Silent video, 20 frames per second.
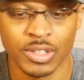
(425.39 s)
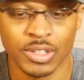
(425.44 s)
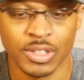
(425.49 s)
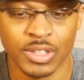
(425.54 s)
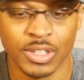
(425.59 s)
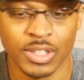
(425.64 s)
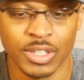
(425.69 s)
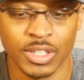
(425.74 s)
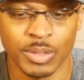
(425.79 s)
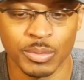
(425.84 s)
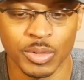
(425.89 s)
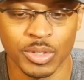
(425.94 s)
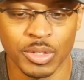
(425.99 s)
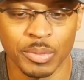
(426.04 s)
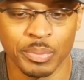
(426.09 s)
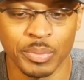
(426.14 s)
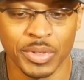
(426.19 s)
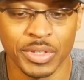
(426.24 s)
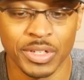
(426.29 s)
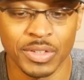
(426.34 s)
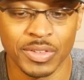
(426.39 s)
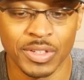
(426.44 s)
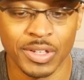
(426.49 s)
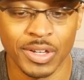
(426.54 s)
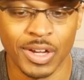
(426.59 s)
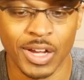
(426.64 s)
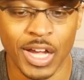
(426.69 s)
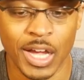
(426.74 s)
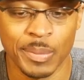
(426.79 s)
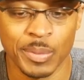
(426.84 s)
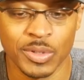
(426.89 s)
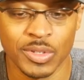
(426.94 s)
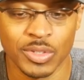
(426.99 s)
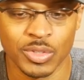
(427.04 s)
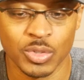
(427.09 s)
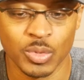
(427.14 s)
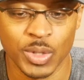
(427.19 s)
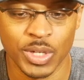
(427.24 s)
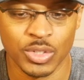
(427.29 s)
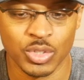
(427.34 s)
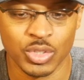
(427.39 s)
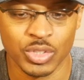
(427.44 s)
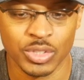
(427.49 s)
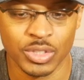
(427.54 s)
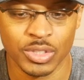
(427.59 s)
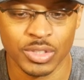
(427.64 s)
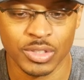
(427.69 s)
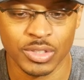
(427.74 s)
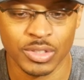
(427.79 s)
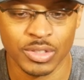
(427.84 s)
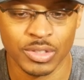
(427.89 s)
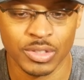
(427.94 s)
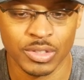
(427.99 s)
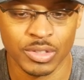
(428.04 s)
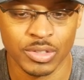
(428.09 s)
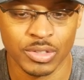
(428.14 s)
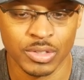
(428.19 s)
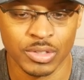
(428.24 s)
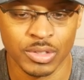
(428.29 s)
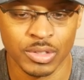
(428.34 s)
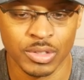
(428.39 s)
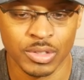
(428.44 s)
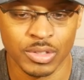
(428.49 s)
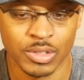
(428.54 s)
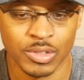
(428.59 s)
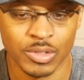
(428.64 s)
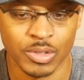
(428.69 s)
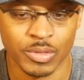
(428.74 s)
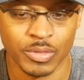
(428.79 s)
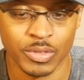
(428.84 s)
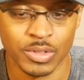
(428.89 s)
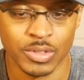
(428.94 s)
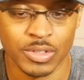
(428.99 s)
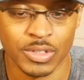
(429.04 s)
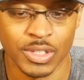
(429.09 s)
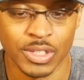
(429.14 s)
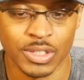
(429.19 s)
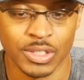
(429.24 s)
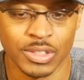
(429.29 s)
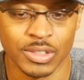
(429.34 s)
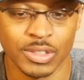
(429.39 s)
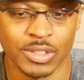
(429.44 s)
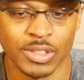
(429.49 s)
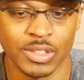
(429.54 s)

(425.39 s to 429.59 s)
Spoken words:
and I'm going to bend it the opposite direction. So 1 second.